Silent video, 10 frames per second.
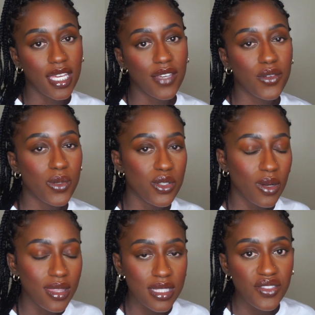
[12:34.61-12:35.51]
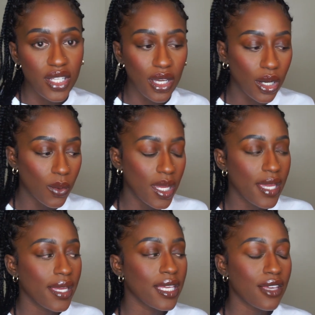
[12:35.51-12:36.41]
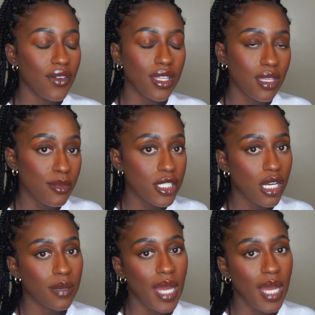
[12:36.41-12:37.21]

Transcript: If you enjoyed this video, give it a thumbs up.